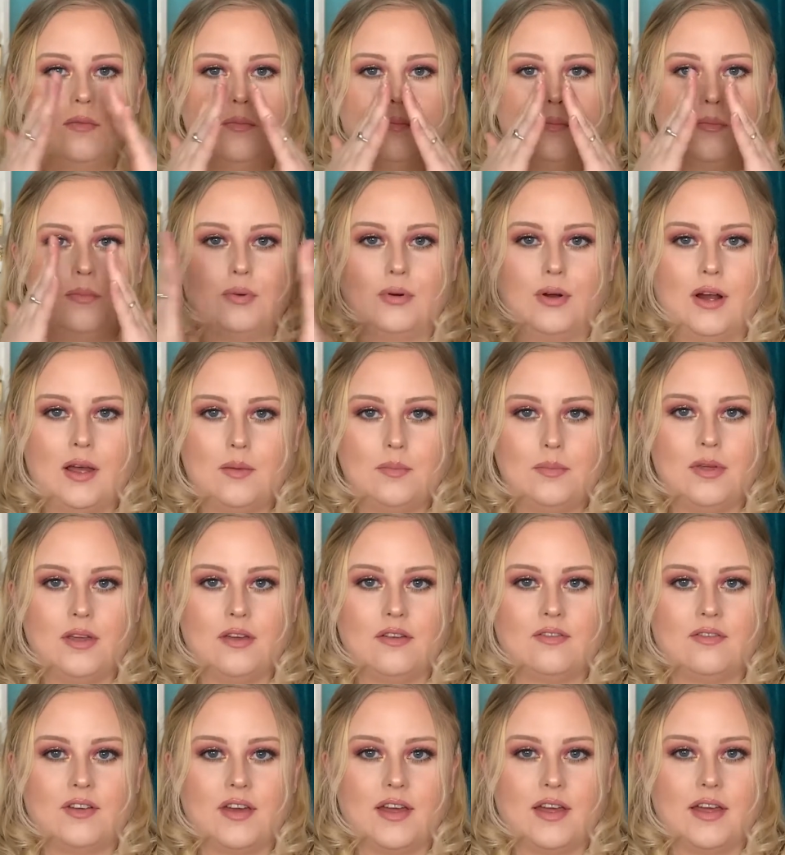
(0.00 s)
prep your
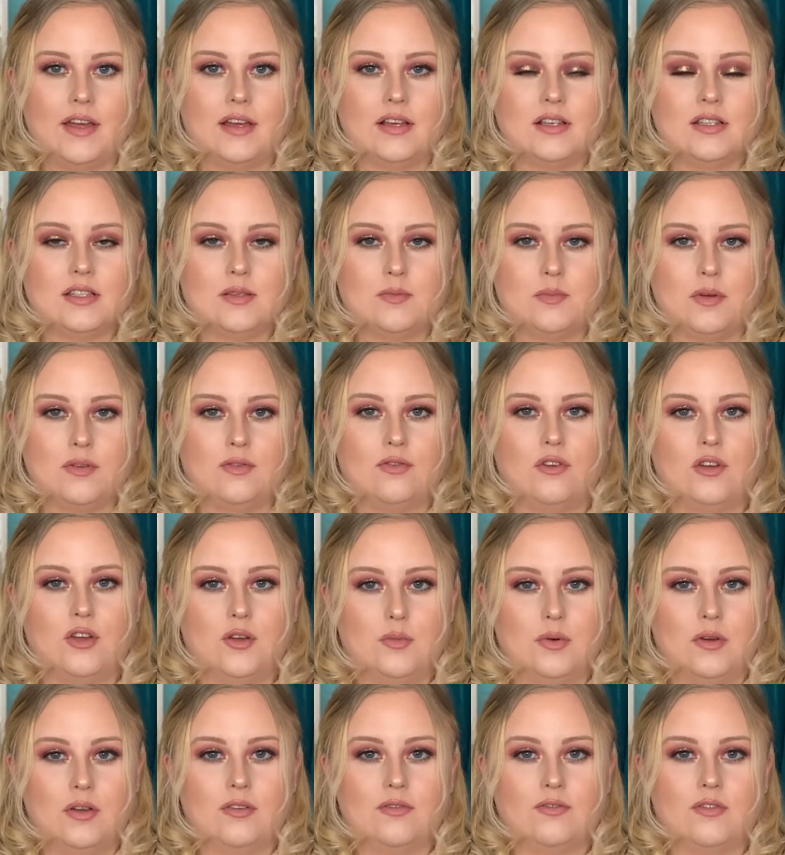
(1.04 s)
face before you
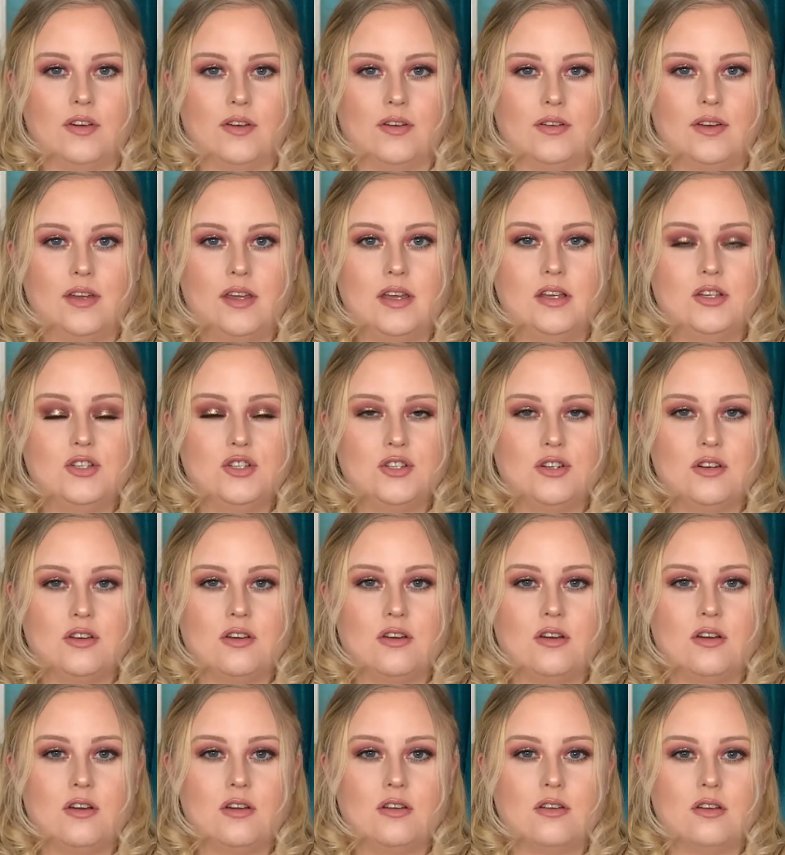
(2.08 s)
put your foundation
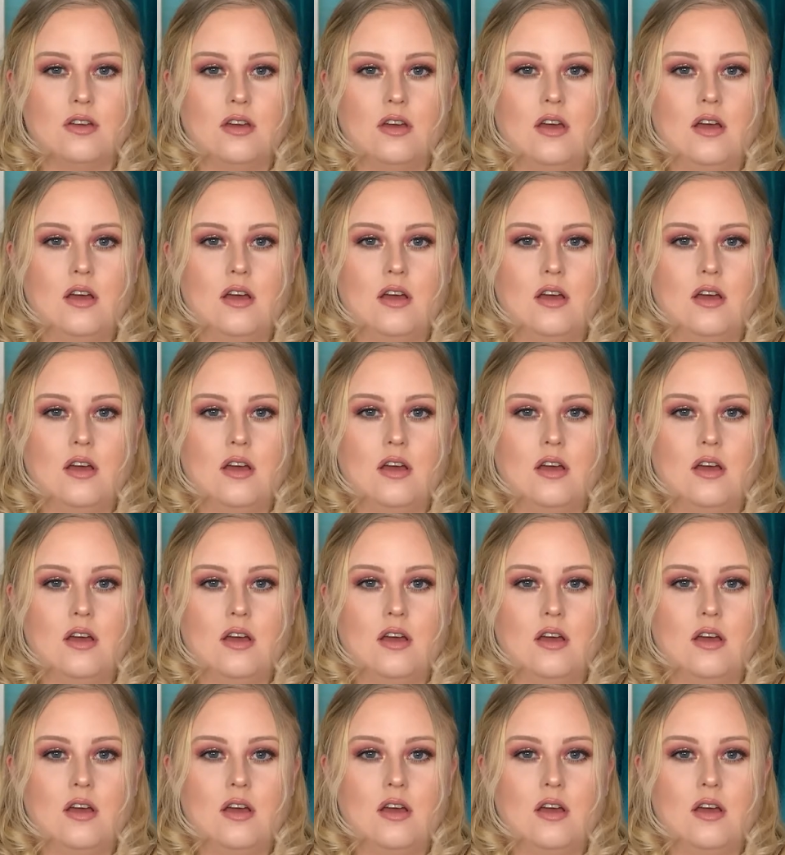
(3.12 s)
on.